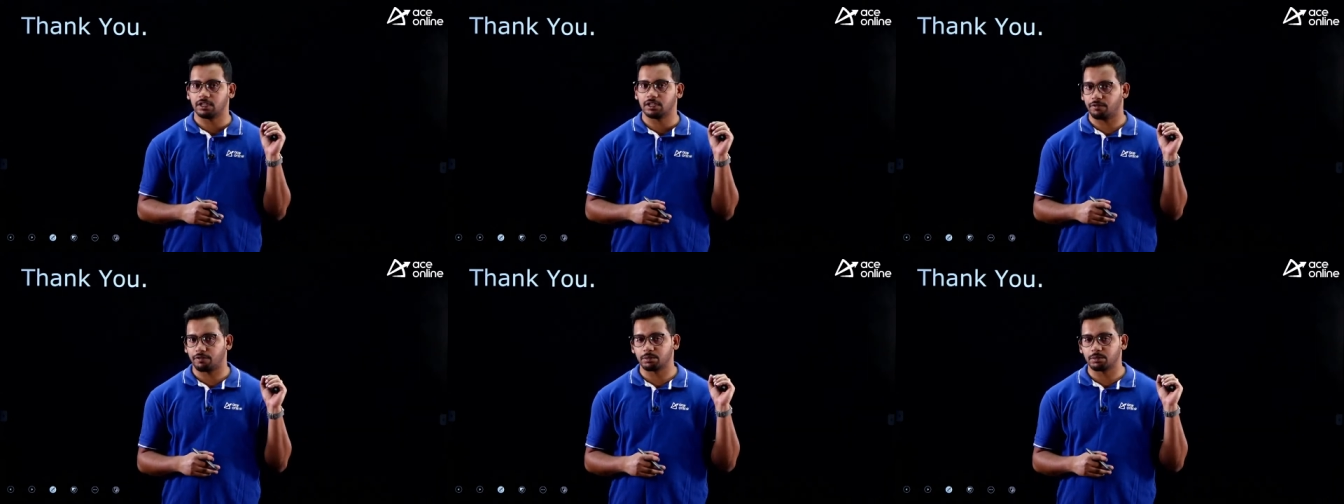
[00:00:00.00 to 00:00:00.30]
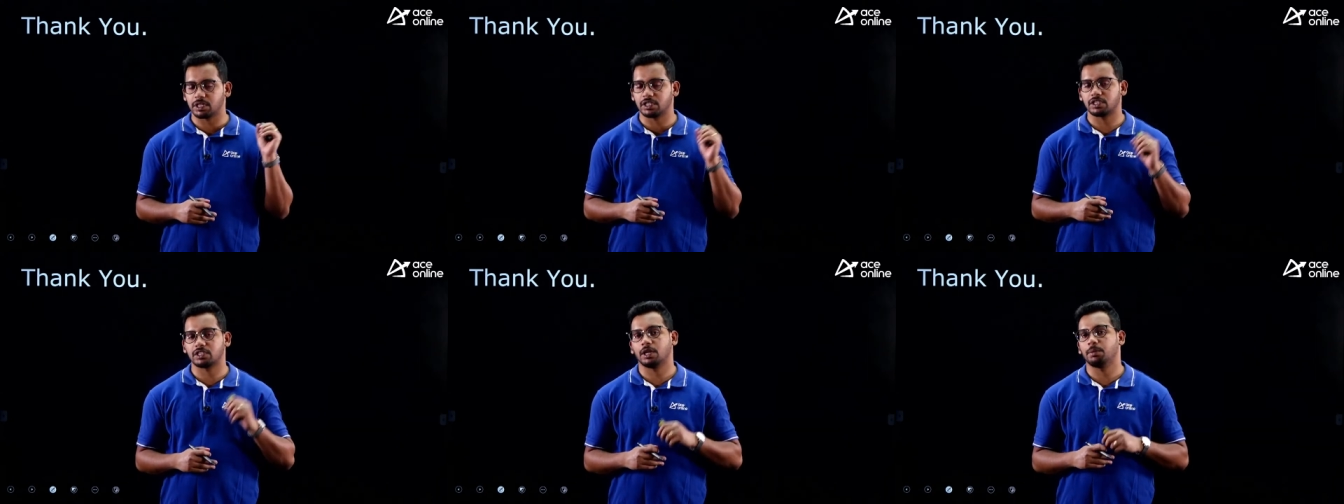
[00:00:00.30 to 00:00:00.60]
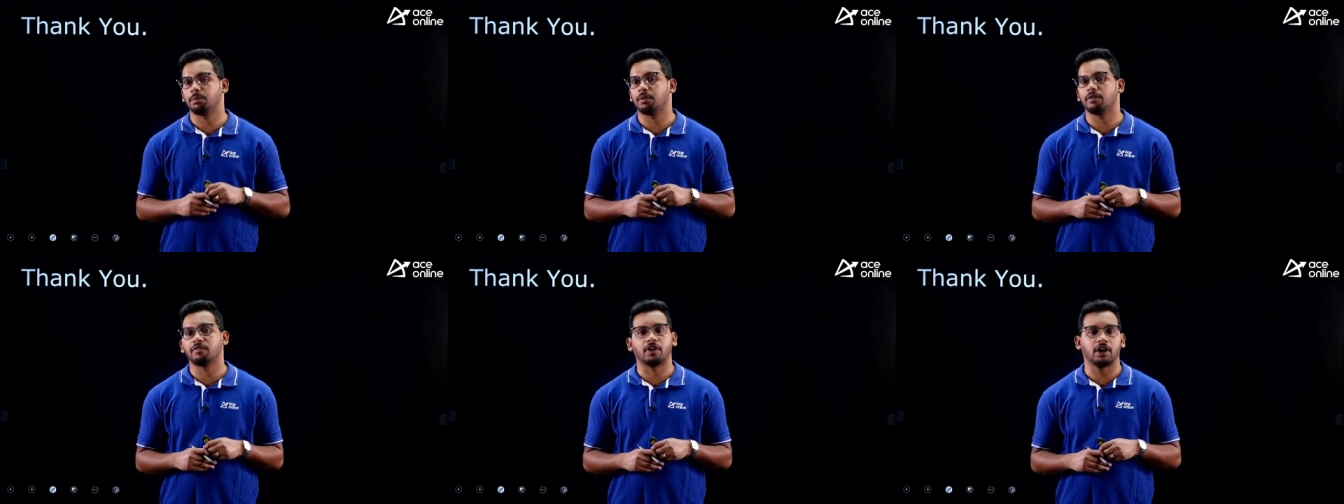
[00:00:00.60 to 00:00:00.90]
from such
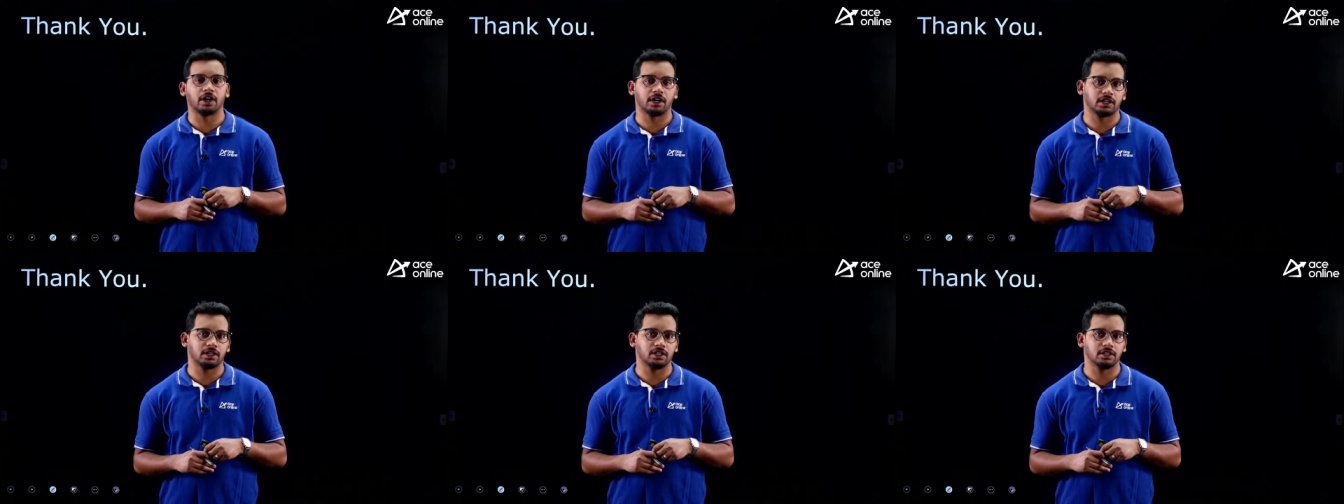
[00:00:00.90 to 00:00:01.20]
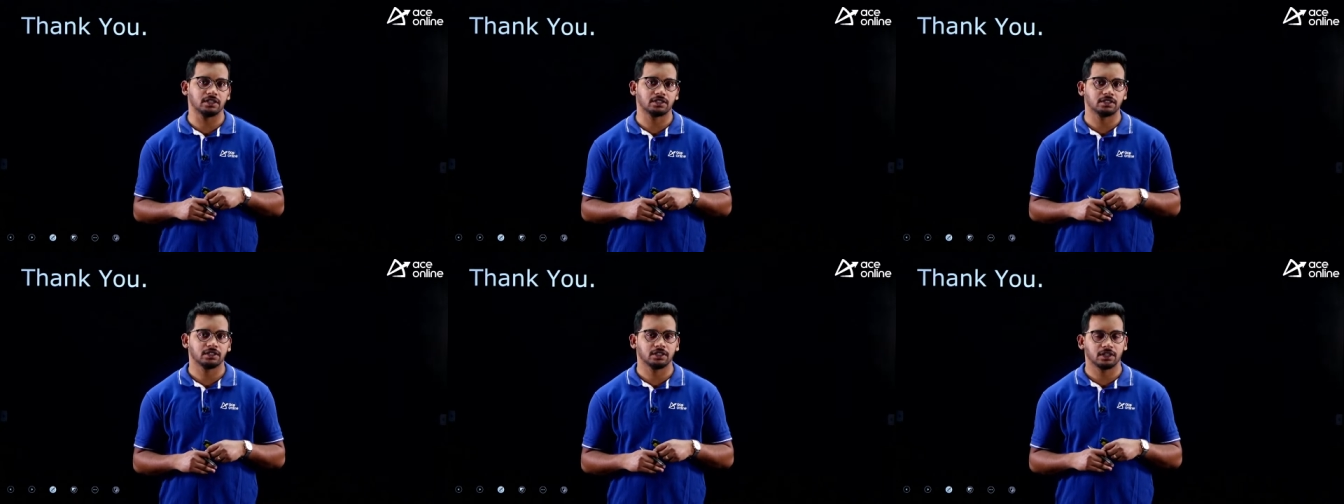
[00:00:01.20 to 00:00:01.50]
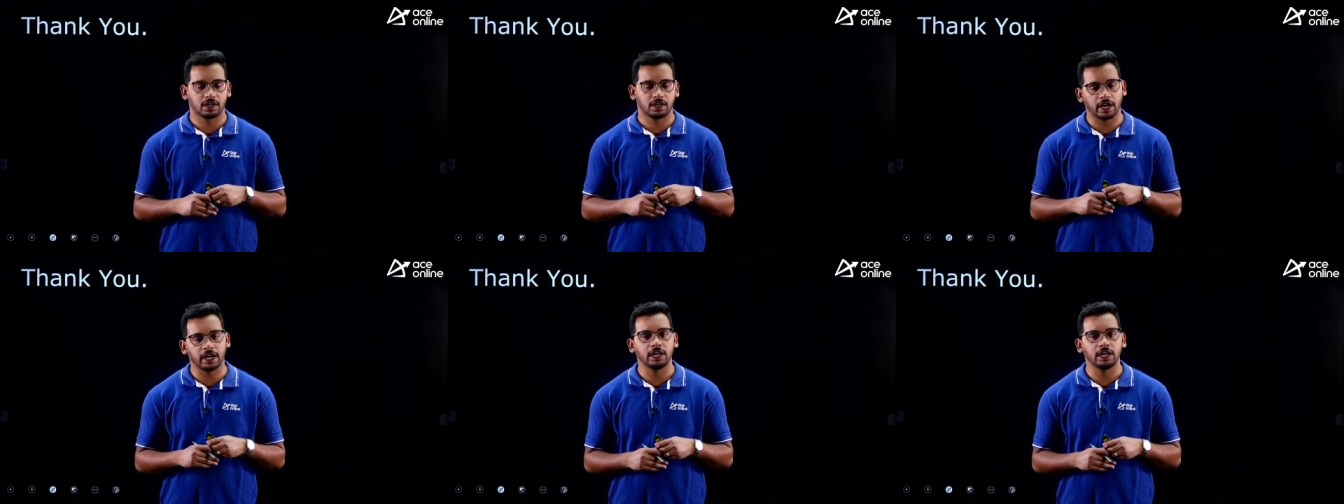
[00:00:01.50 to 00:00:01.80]
type of articles,
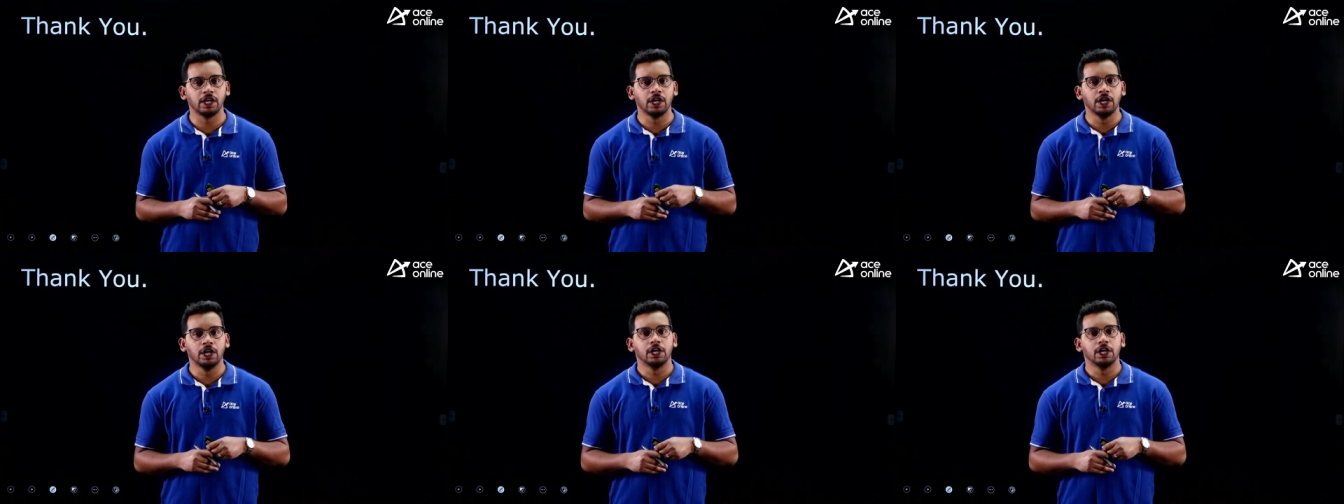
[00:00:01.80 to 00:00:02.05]
right.